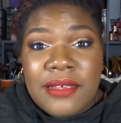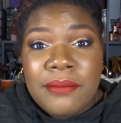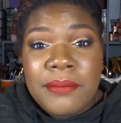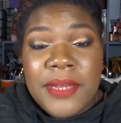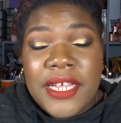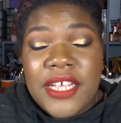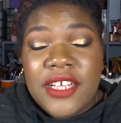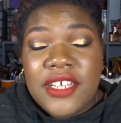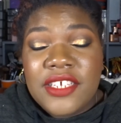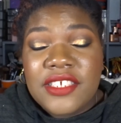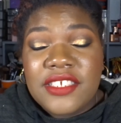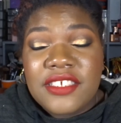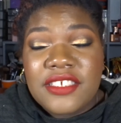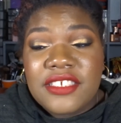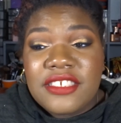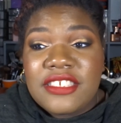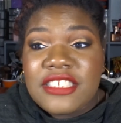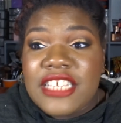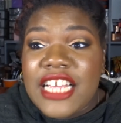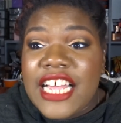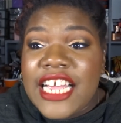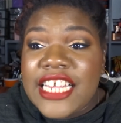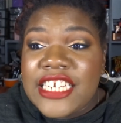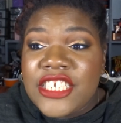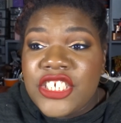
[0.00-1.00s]
because
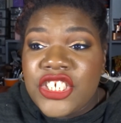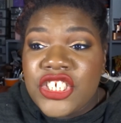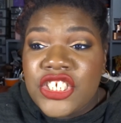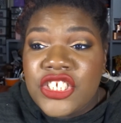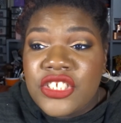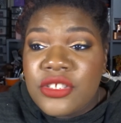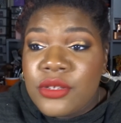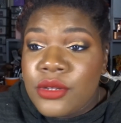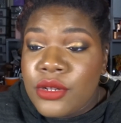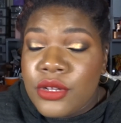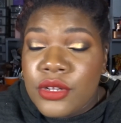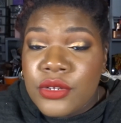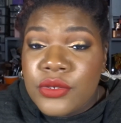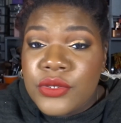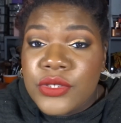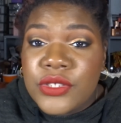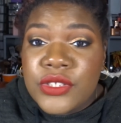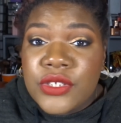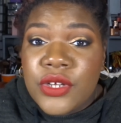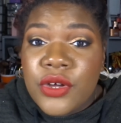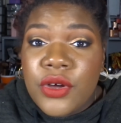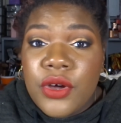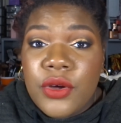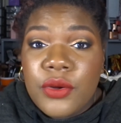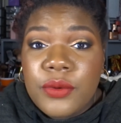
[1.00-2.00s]
I just lost
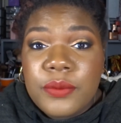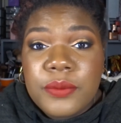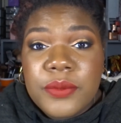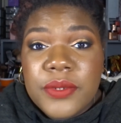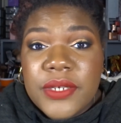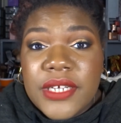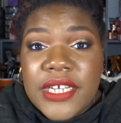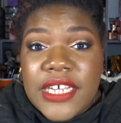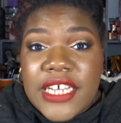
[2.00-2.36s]
hope